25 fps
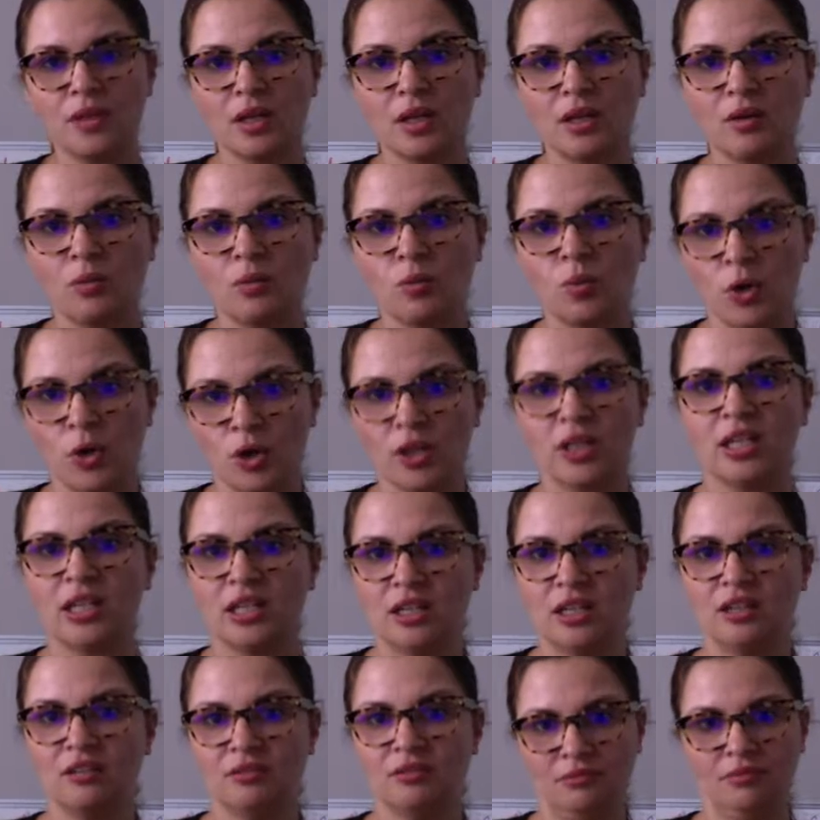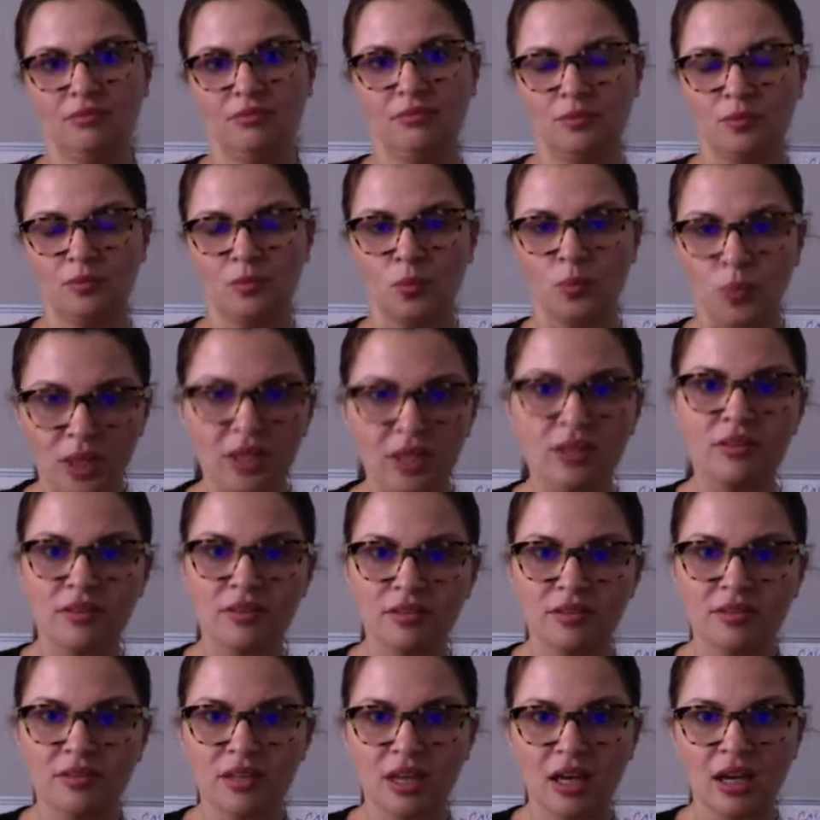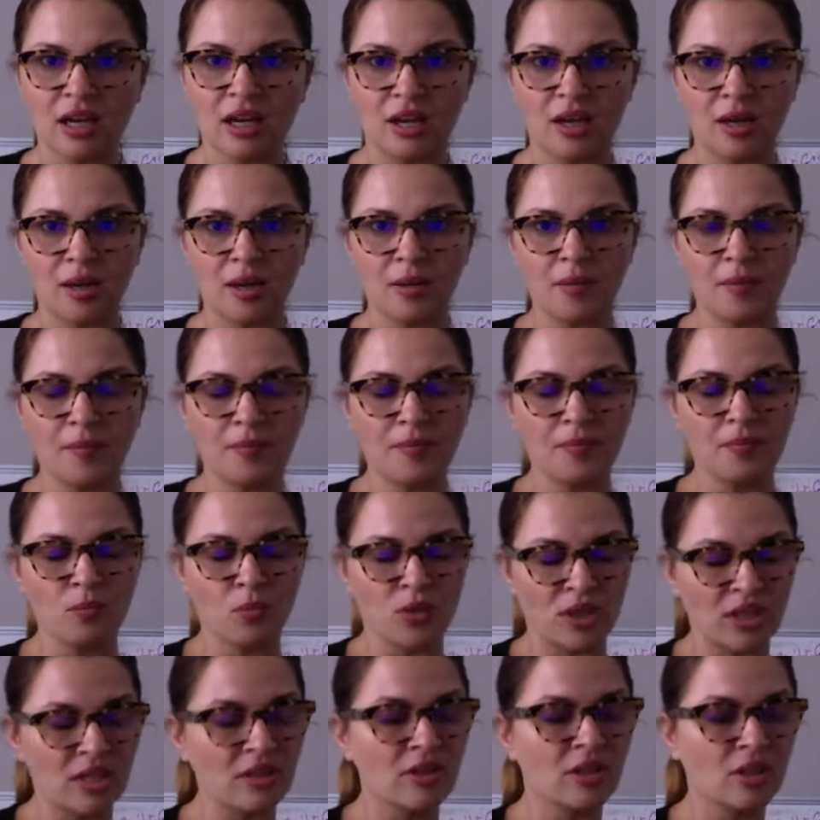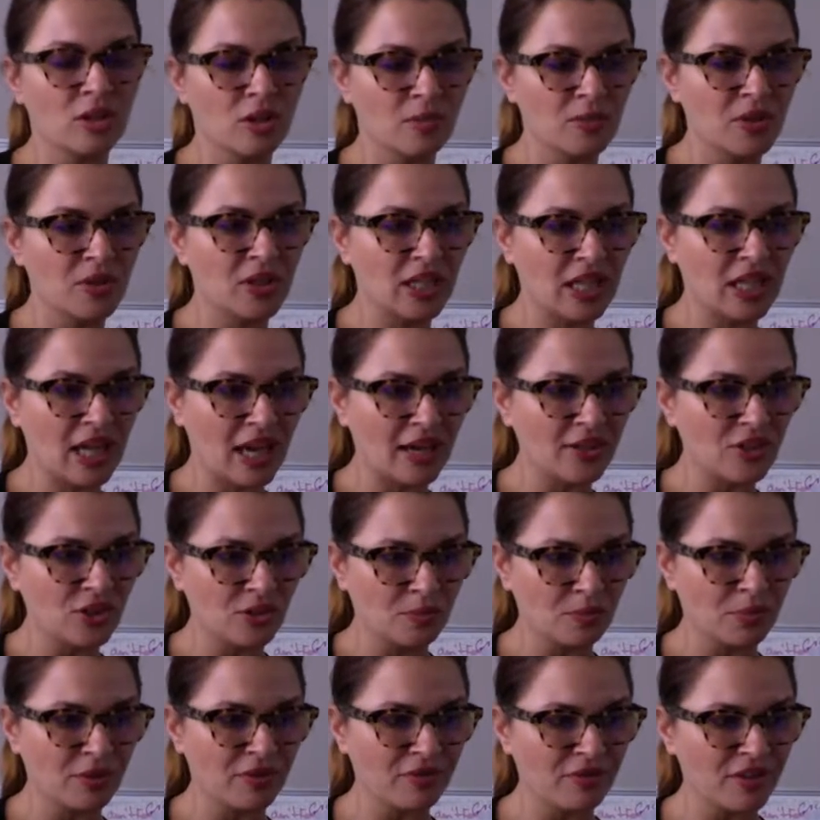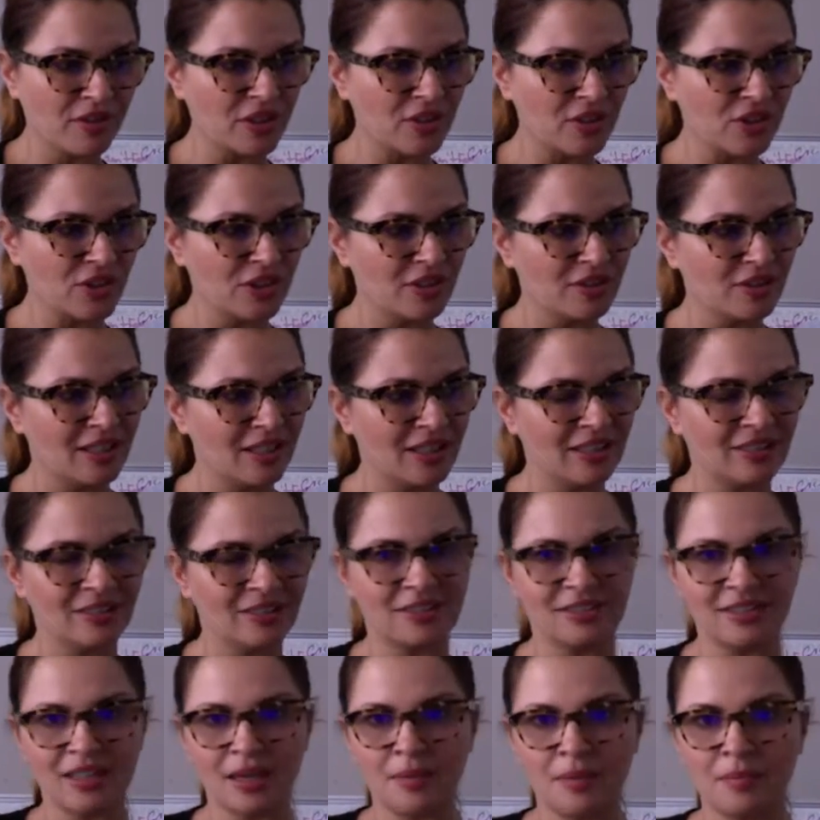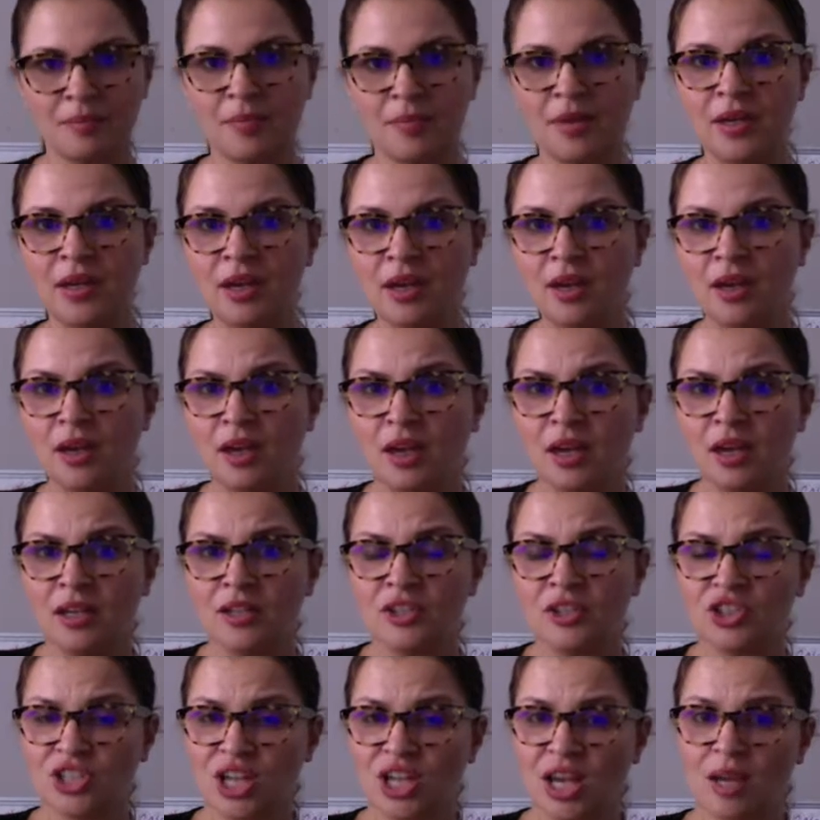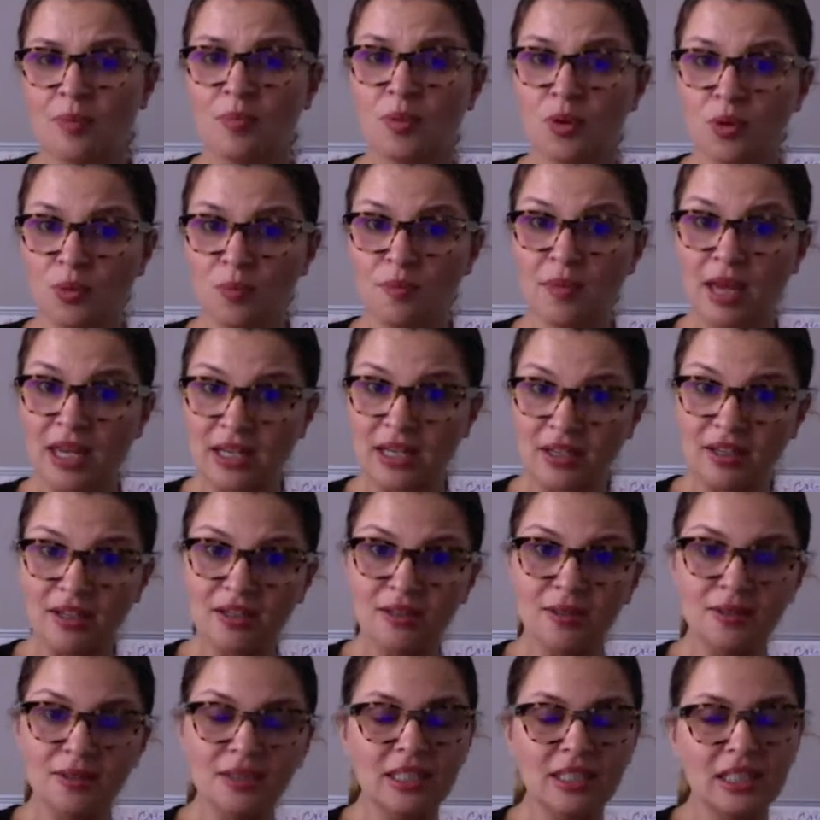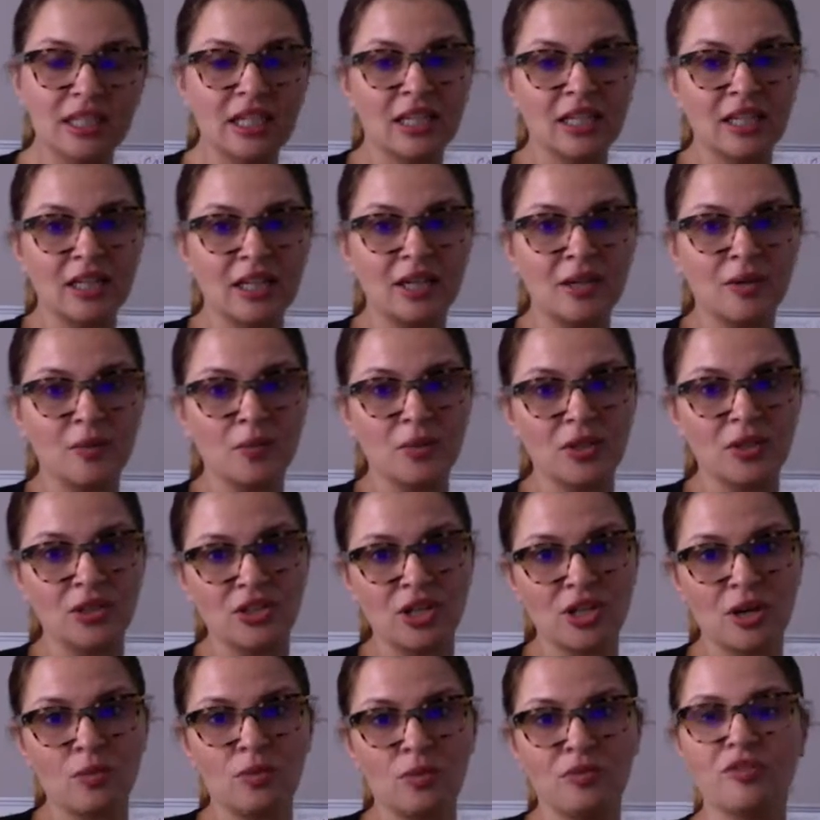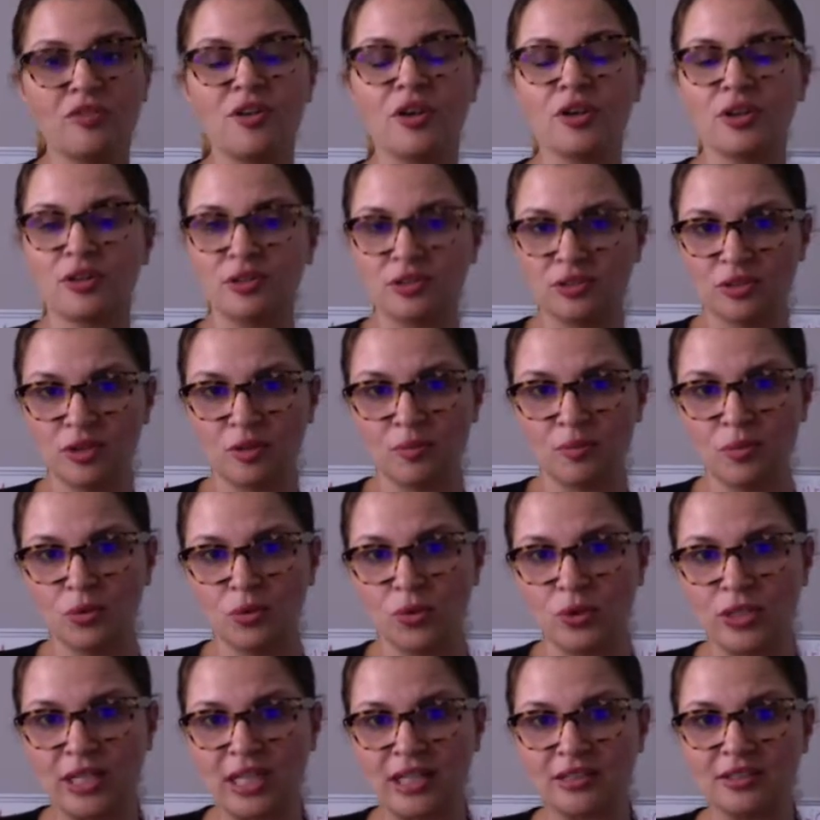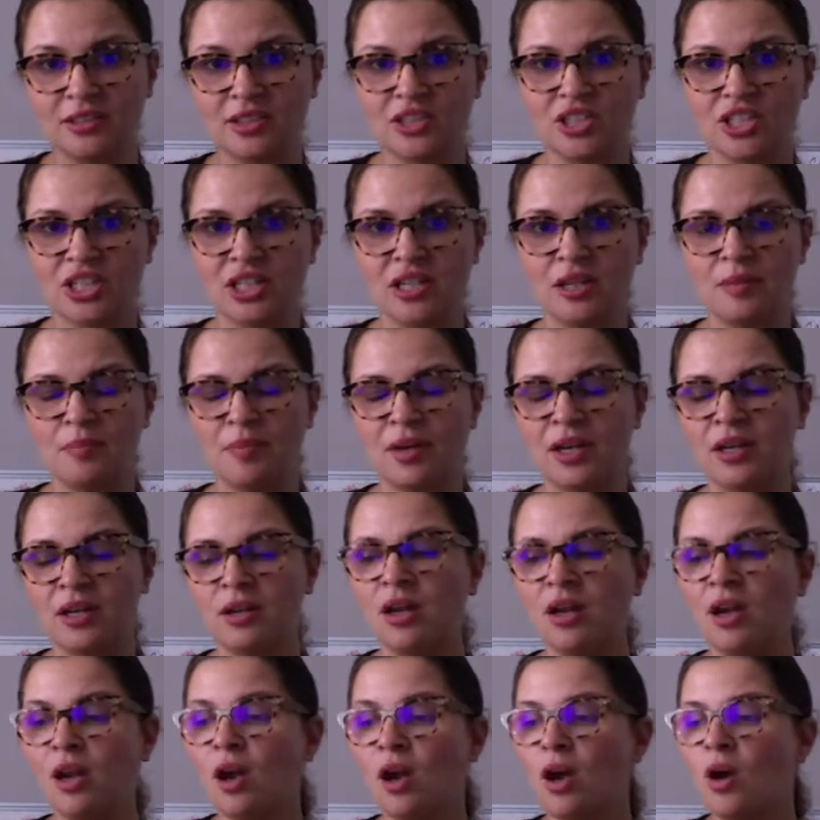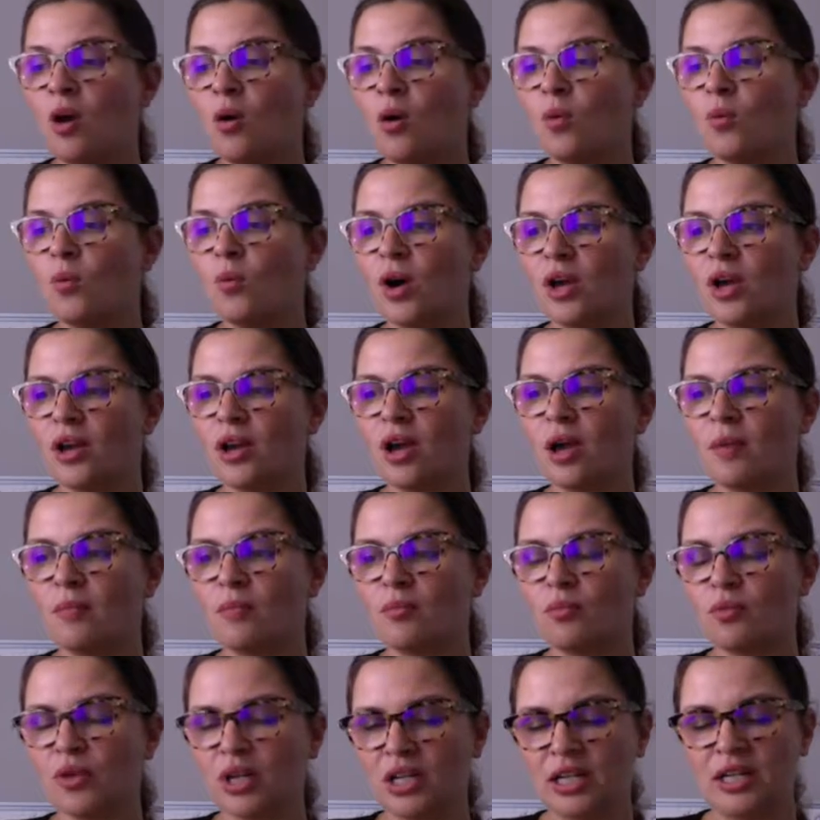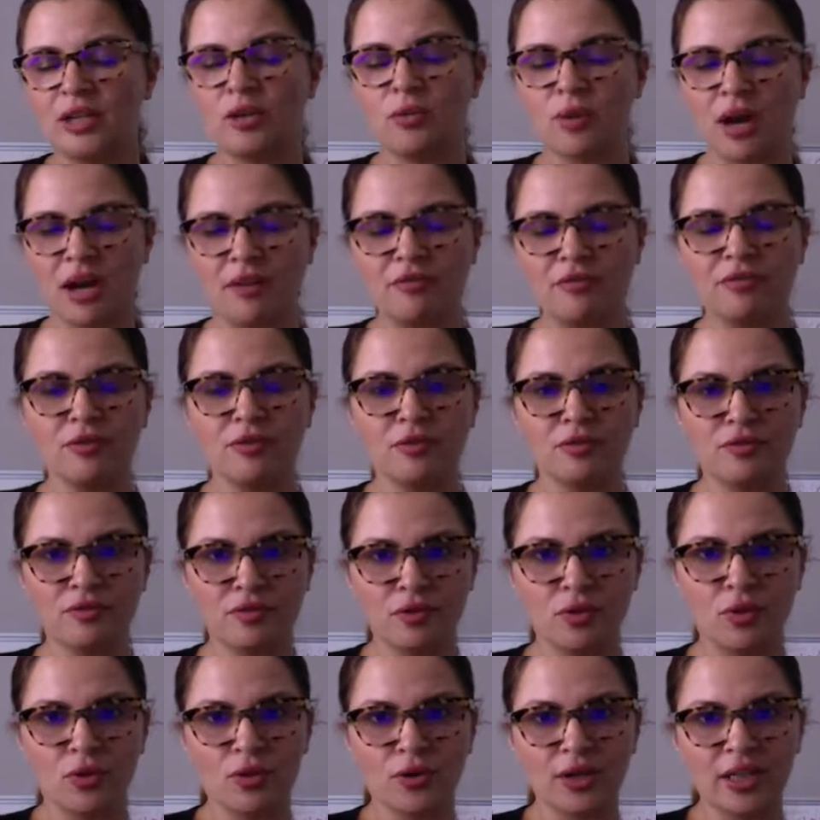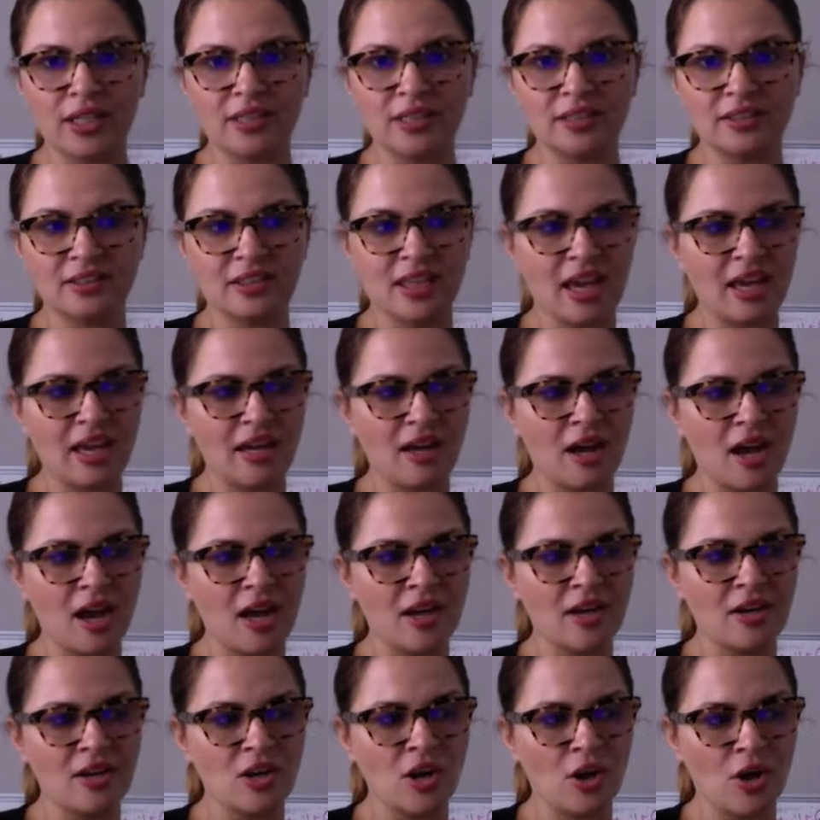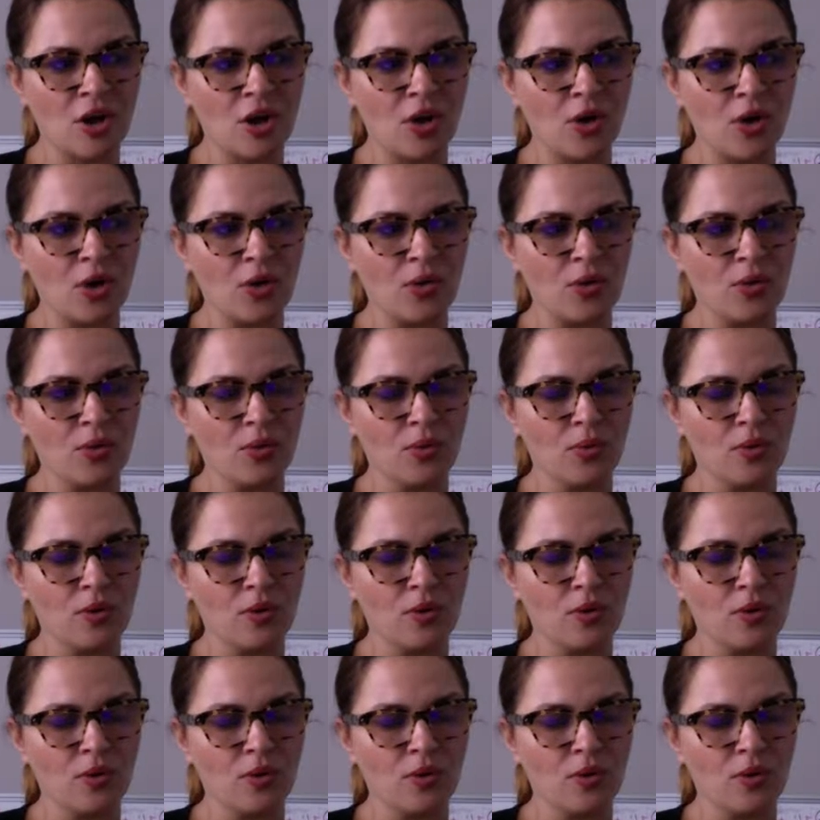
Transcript: working with within the communication profession in some shape or manner, which I will focus on more next year. But what I'm really grateful for is that I know